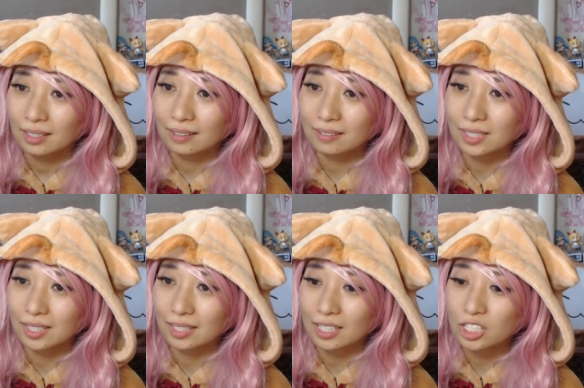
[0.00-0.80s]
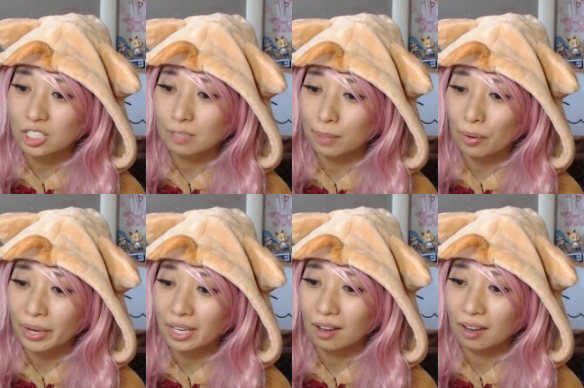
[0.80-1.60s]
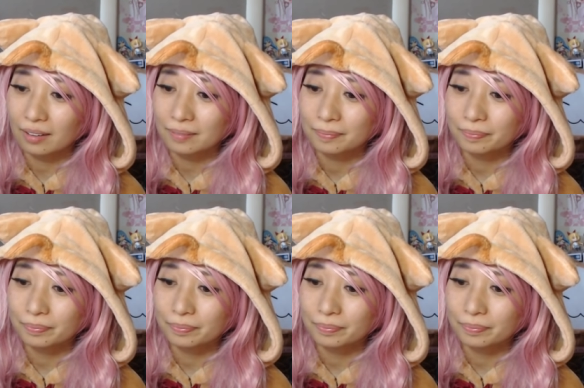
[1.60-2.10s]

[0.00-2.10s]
Here's the thing that she's blowing on.